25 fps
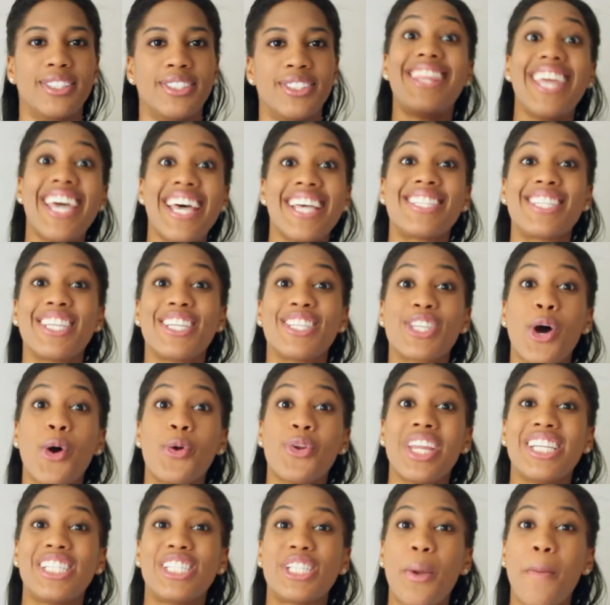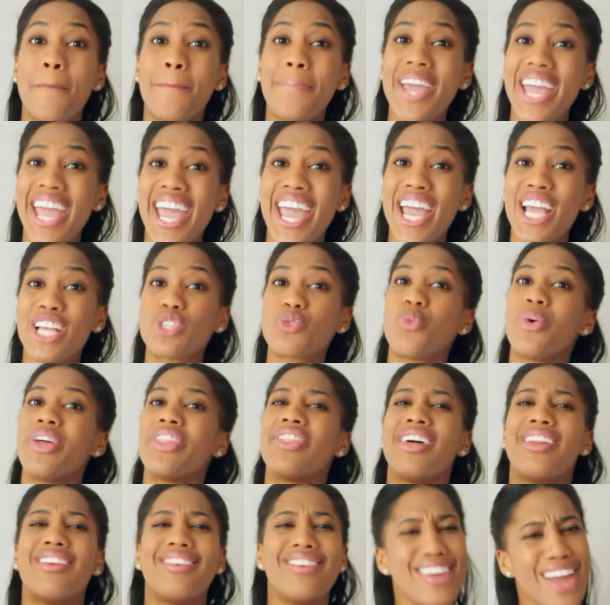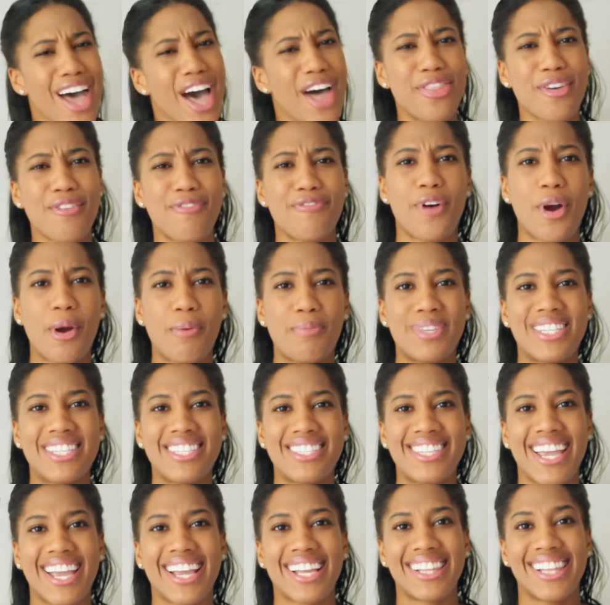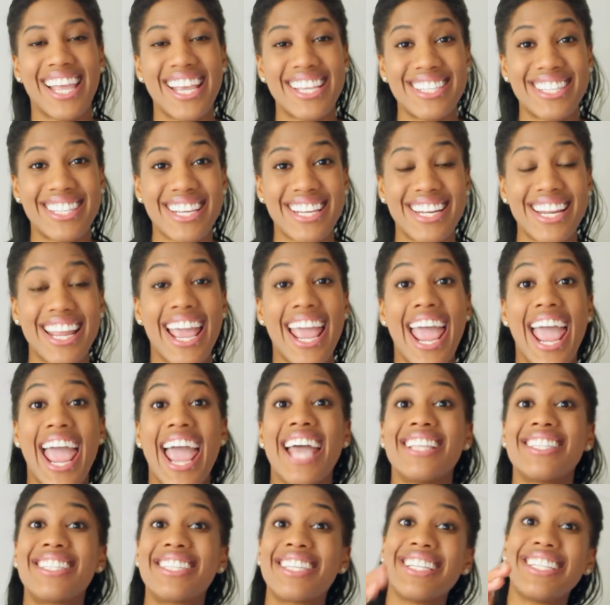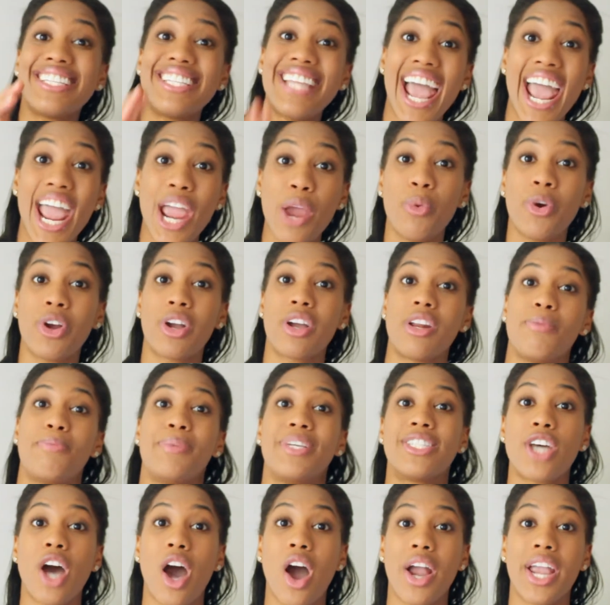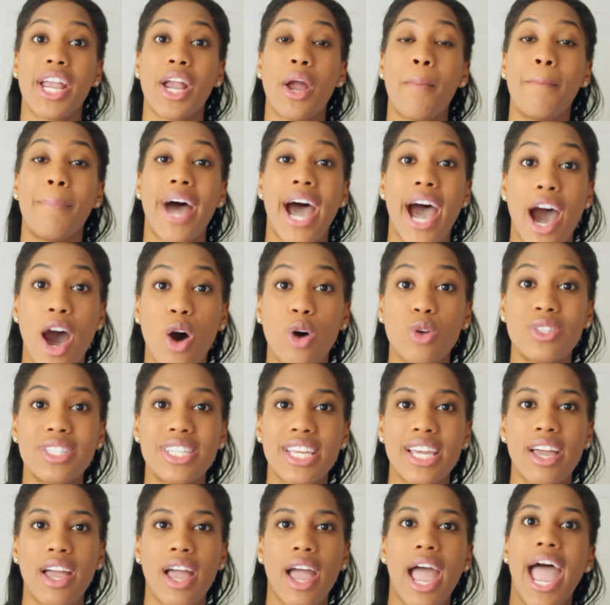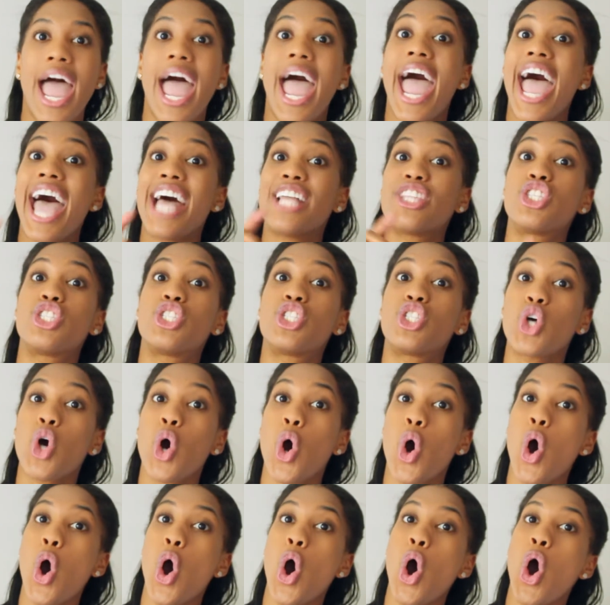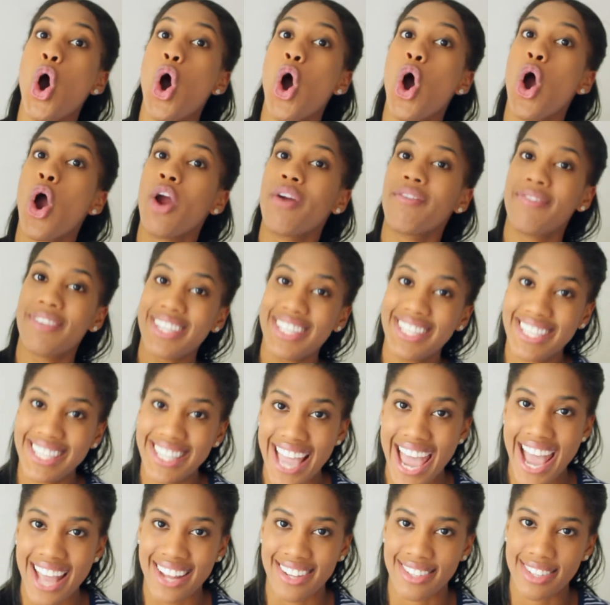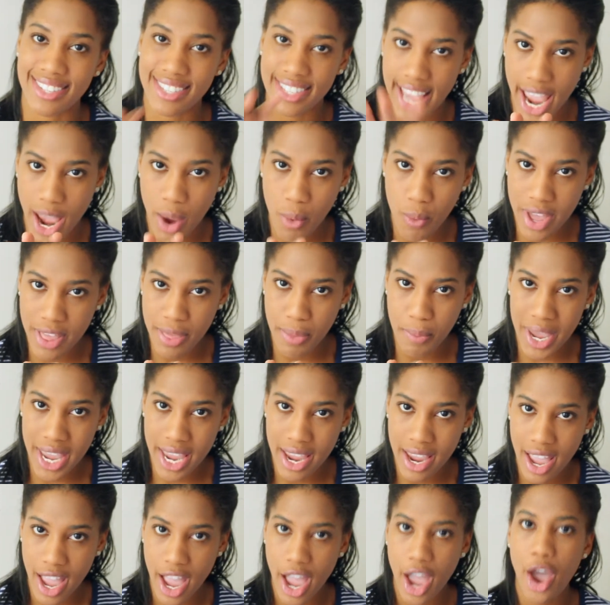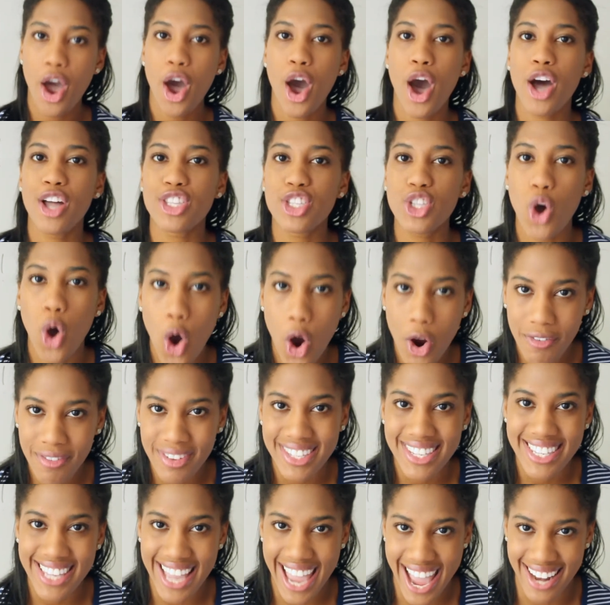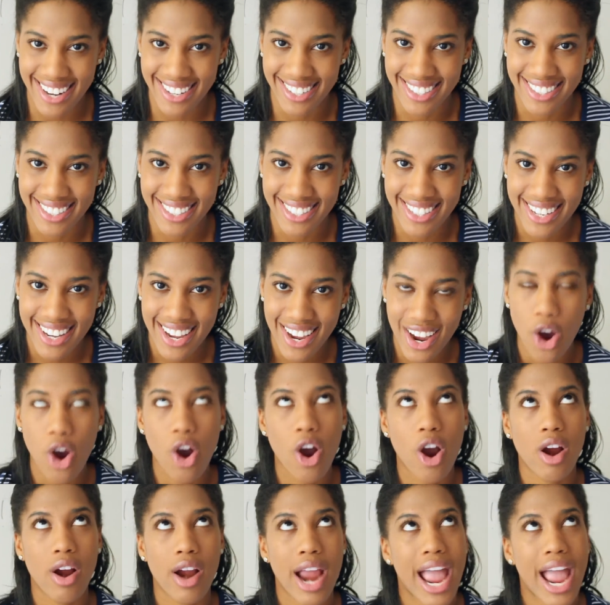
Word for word: This is Onisha Biggs with another pharmacy tech lesson, and today we're going to be talking about atorvastatin. Say it with me, atorvastatin, or